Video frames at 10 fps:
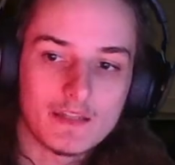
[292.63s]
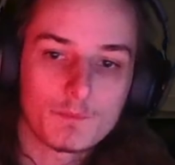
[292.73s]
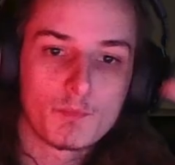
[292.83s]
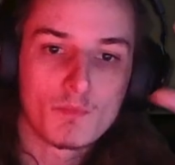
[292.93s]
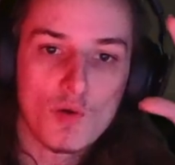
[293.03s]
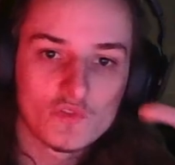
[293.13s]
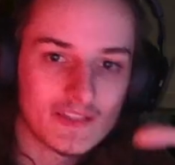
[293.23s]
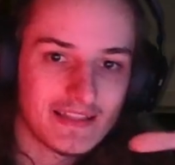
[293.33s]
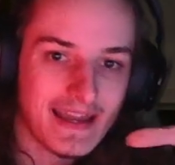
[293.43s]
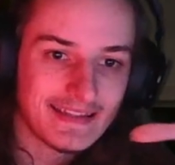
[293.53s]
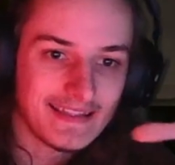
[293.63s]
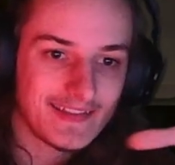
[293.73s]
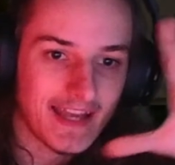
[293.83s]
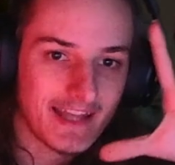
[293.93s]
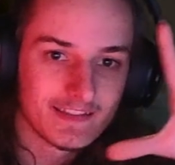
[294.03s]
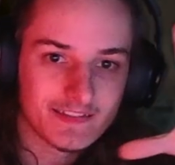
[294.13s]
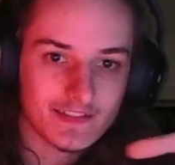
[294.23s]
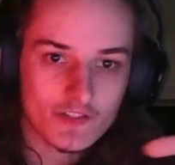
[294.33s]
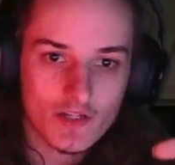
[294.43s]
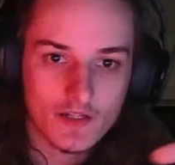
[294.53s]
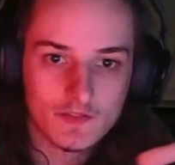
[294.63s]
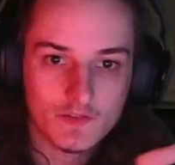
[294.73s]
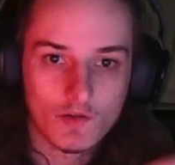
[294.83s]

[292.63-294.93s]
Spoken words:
that, most likely the Alistar shards,